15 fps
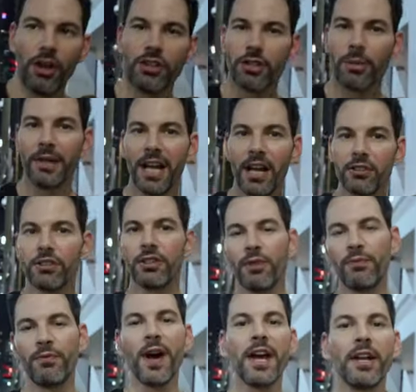So we're now to
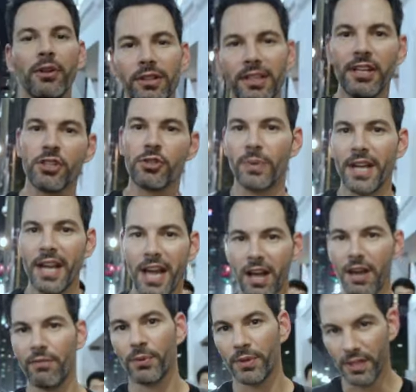the final lens we
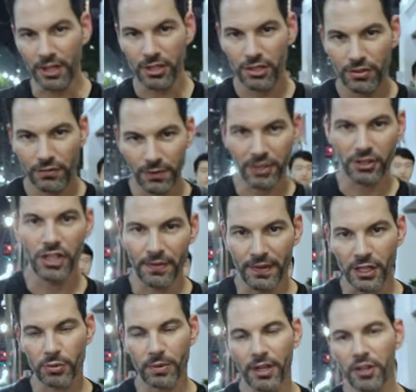have with us for the
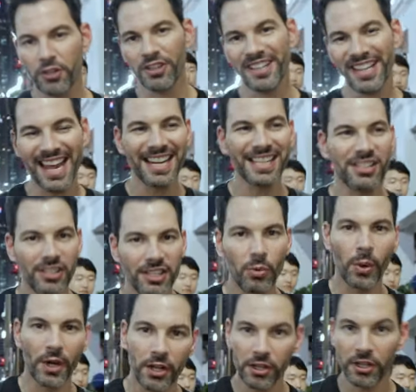GFX 100, and that is the
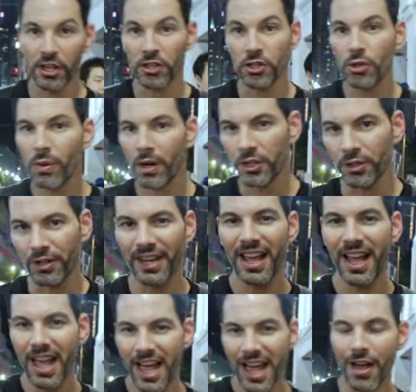100 to 200
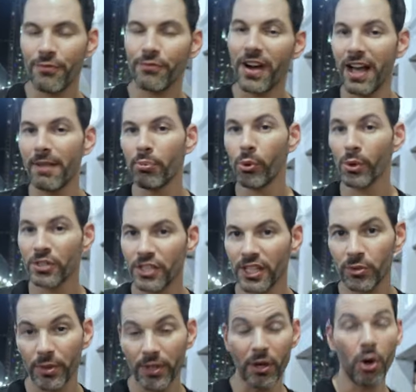at
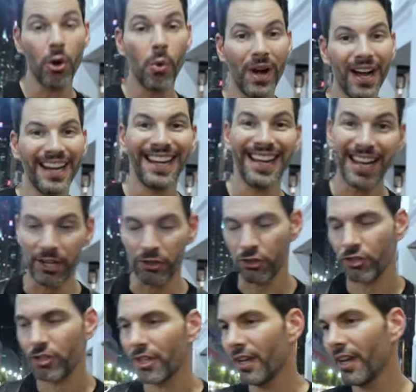5.6 with
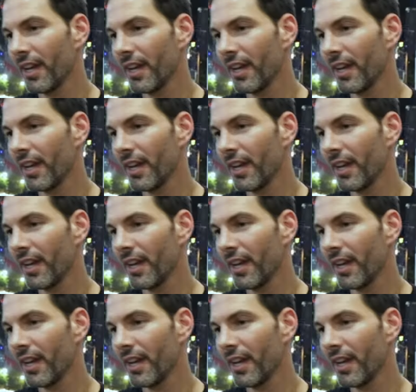OIS.